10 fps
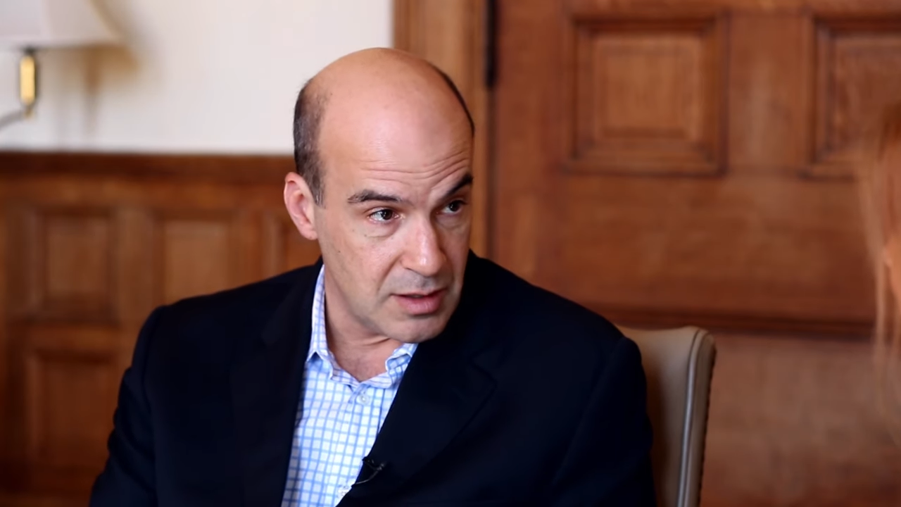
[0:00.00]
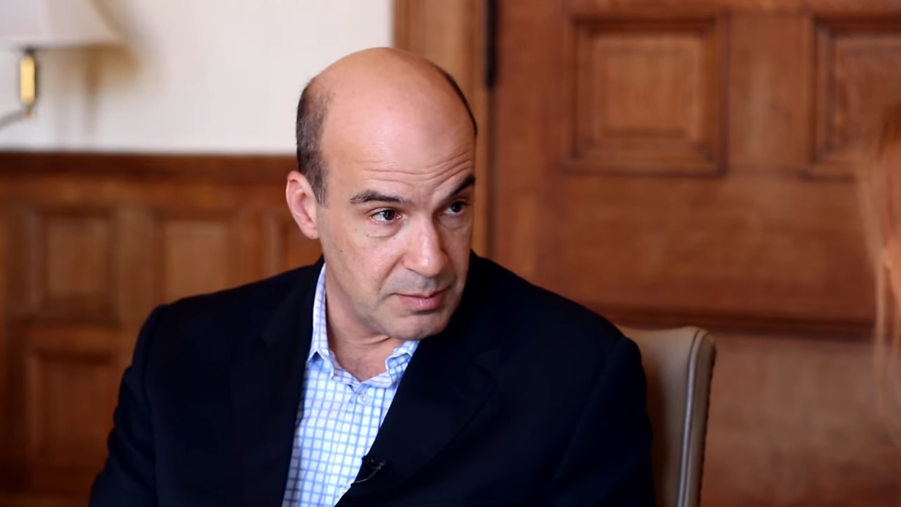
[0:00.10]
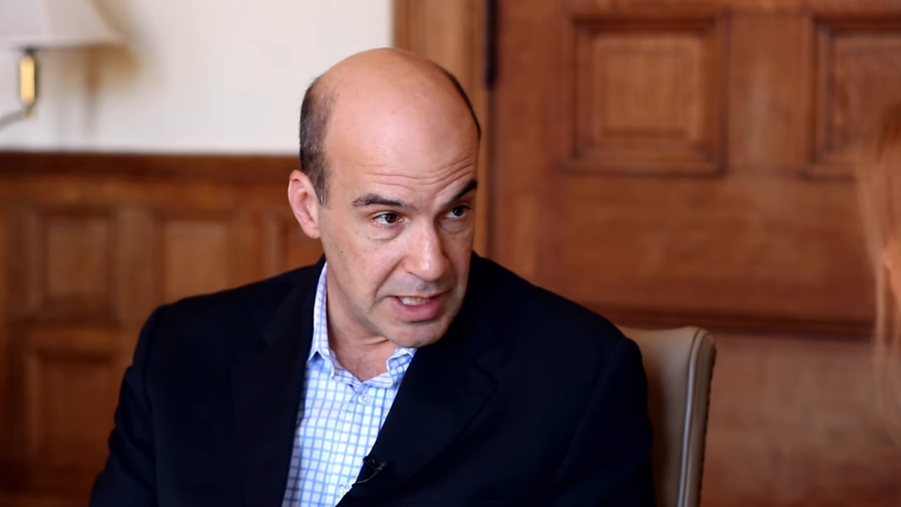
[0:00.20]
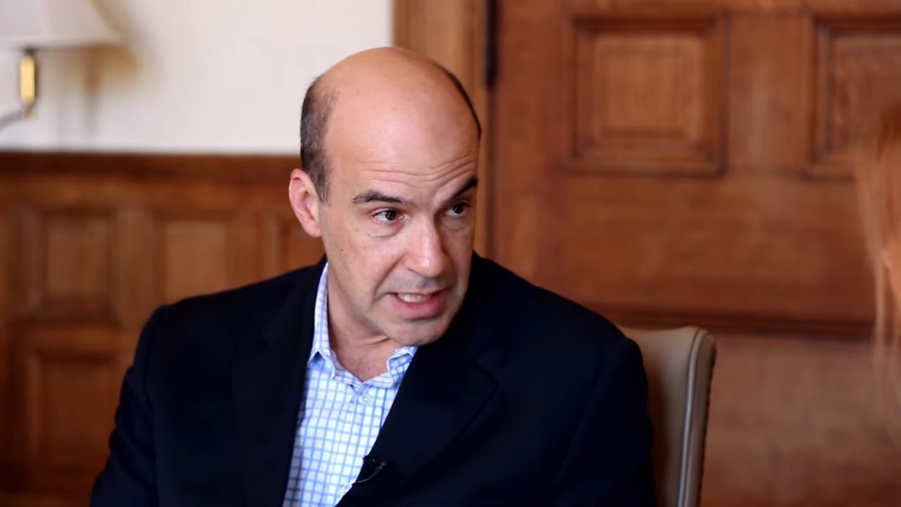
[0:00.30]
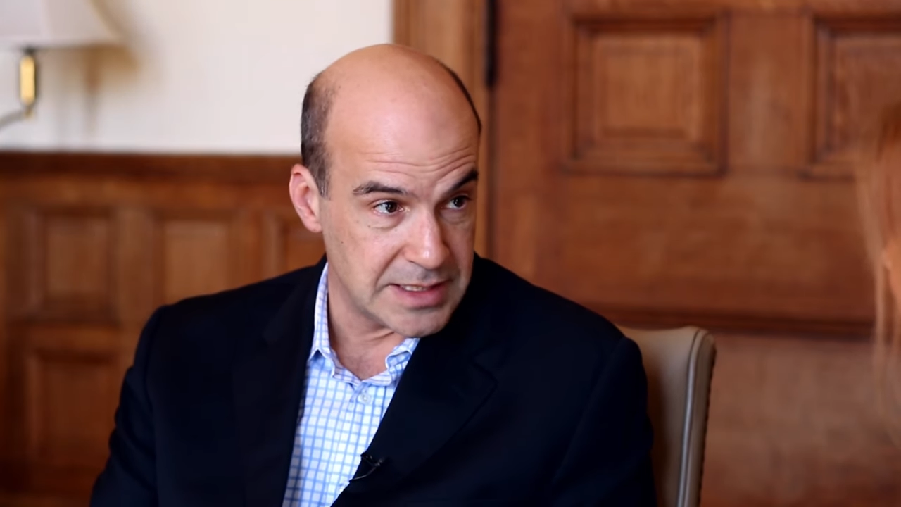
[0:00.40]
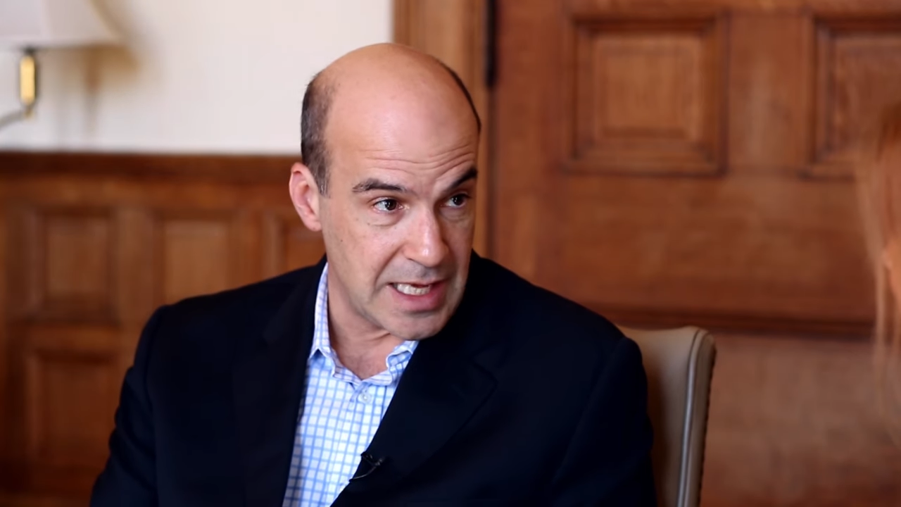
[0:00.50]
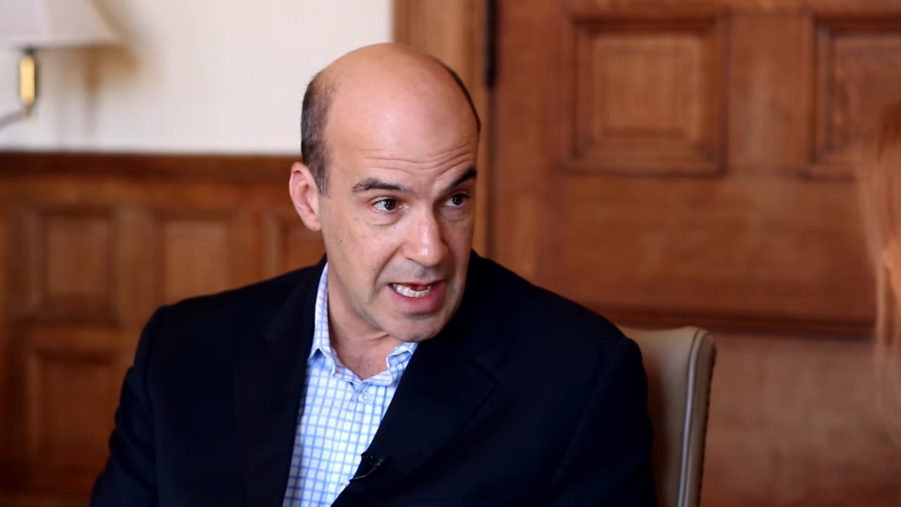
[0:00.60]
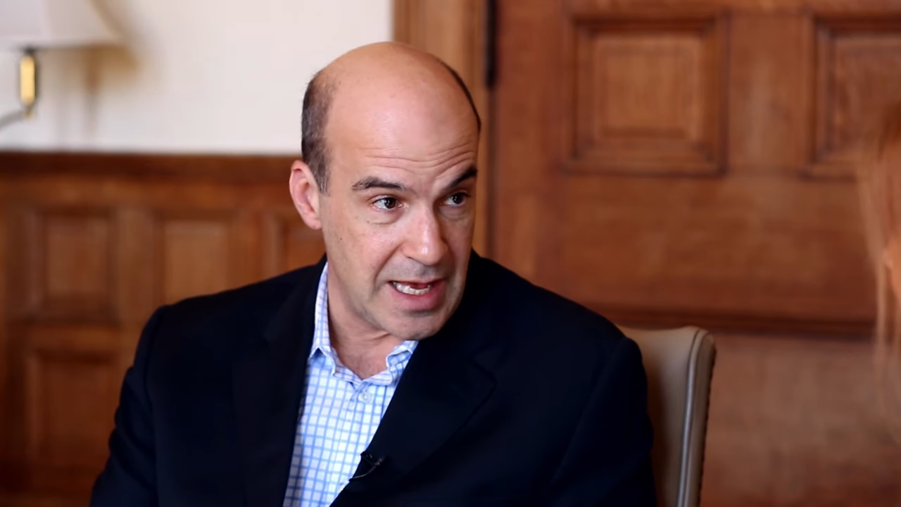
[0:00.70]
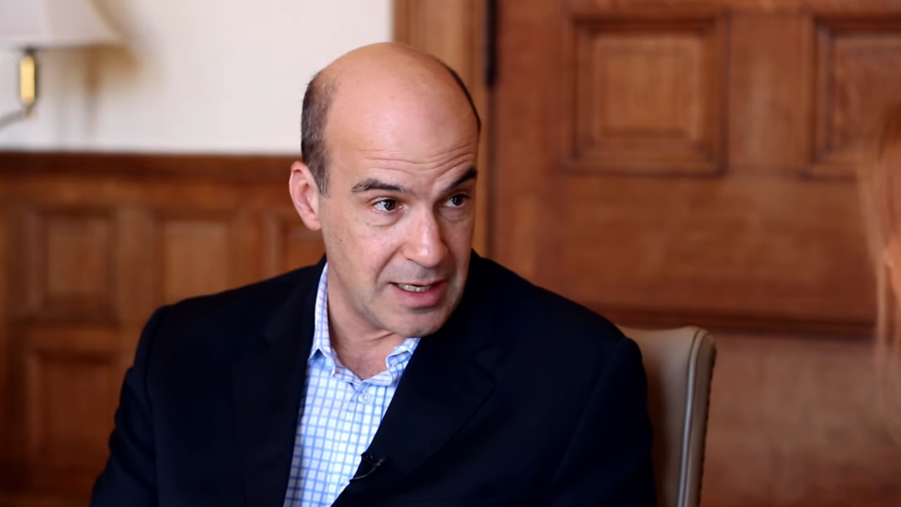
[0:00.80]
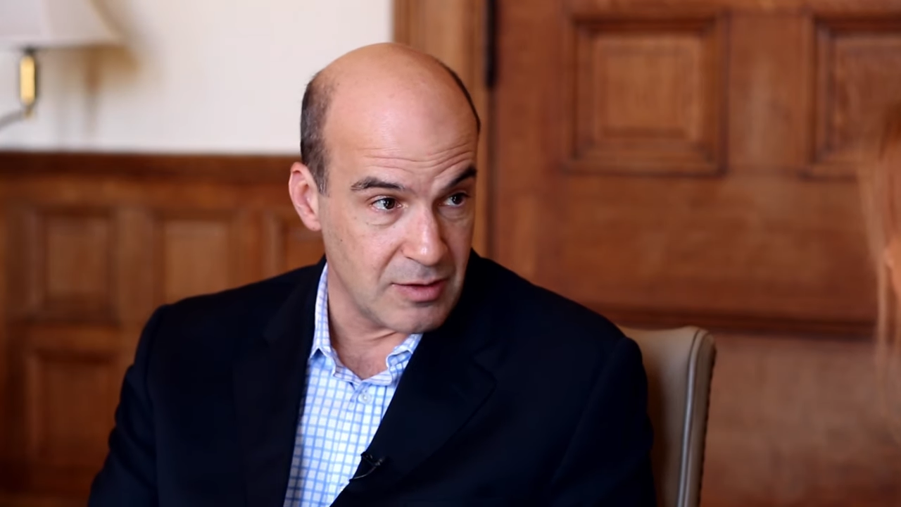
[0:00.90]
a place
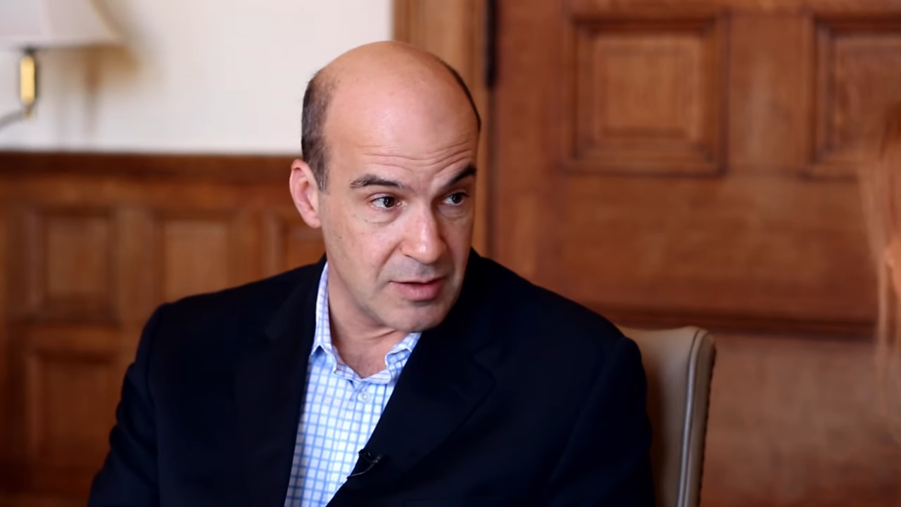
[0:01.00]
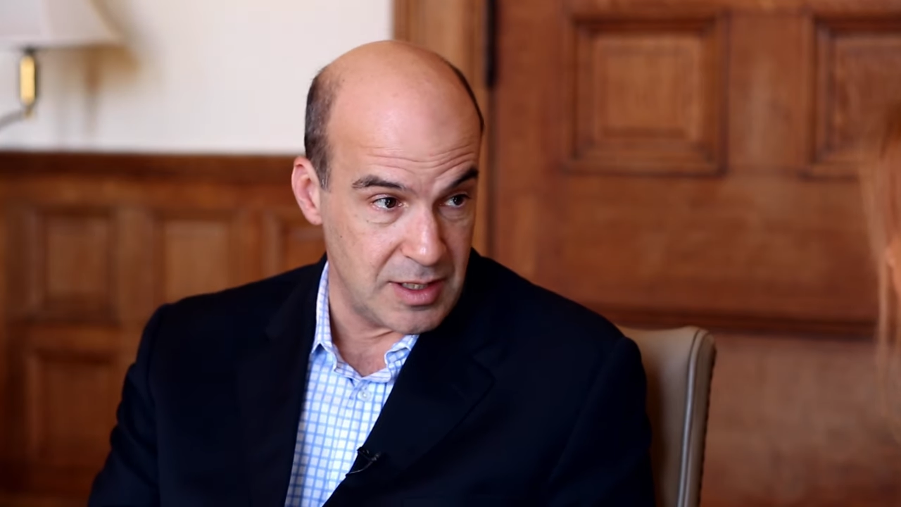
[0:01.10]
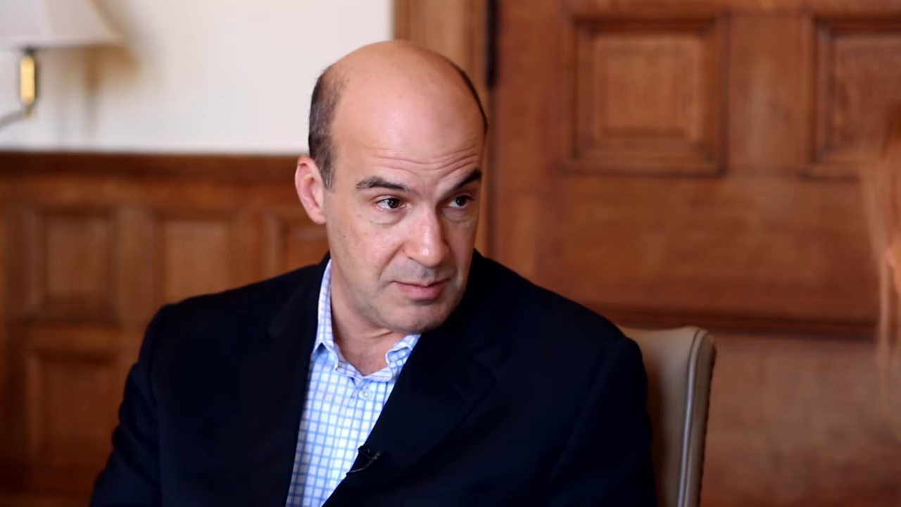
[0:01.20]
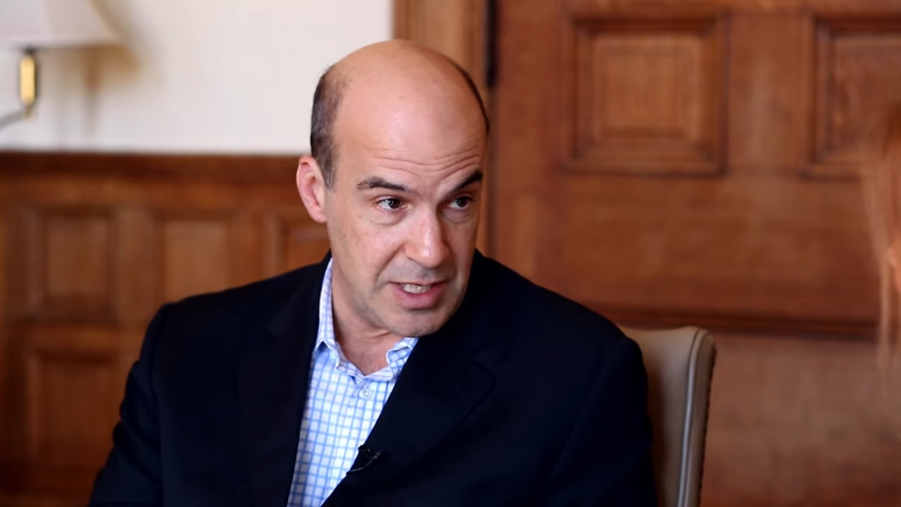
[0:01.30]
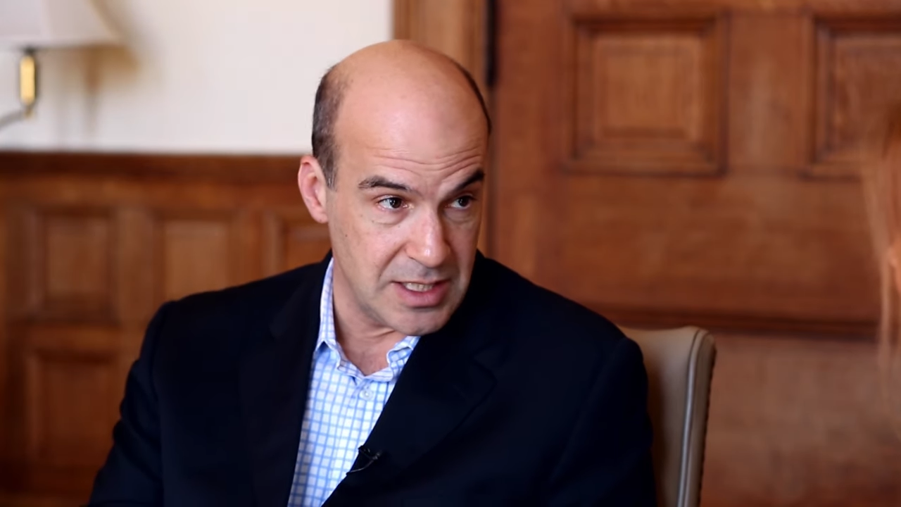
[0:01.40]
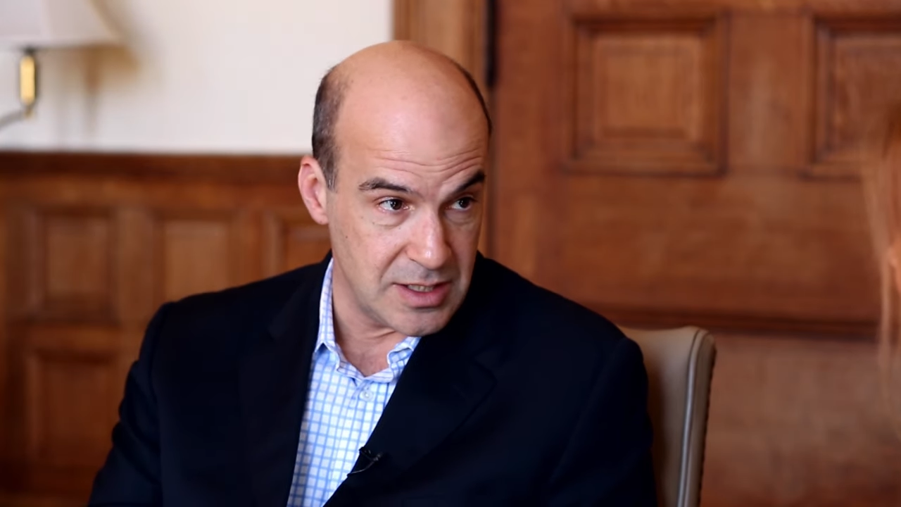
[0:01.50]
I had already been a